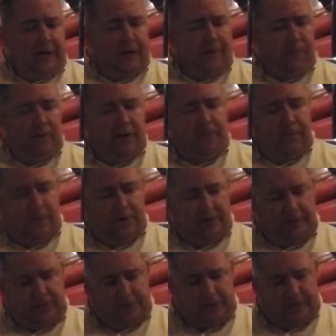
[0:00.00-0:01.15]
And what he wanted
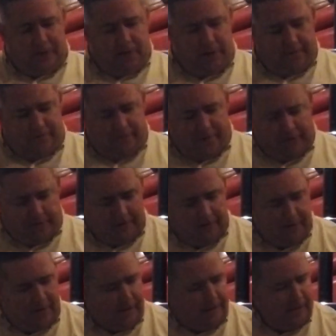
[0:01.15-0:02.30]
us to start off with
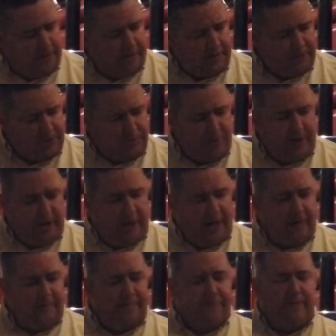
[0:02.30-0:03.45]
uh, is three and a
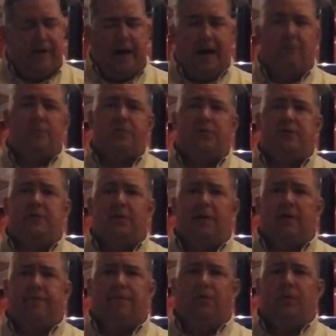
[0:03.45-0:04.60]
half ounces
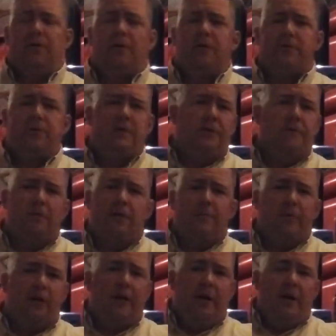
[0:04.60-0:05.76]
of Fucadol seed
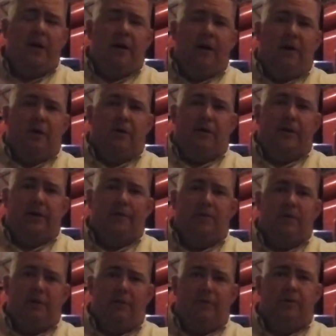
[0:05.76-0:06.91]
treatment on
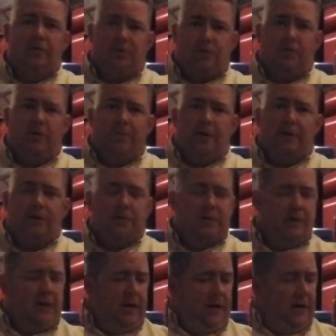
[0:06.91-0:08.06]
every unit of soybeans.
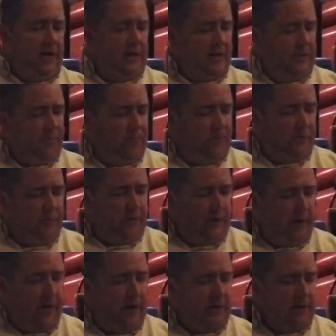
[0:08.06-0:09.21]
And then we're going to
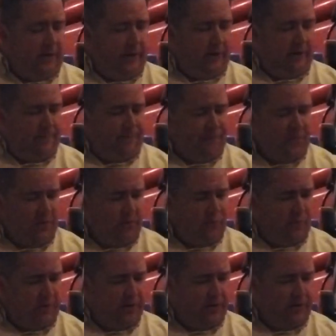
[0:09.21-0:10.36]
inoculate them
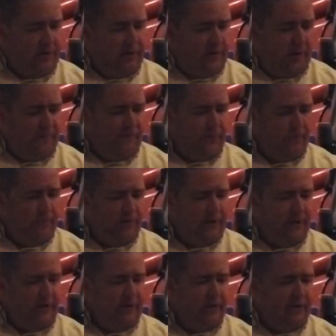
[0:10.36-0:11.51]
with a full
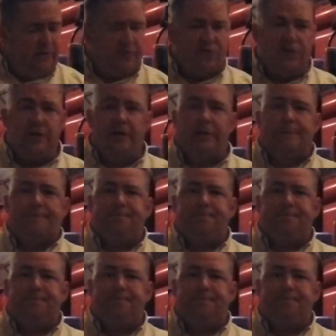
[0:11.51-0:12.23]
rate of Sindon.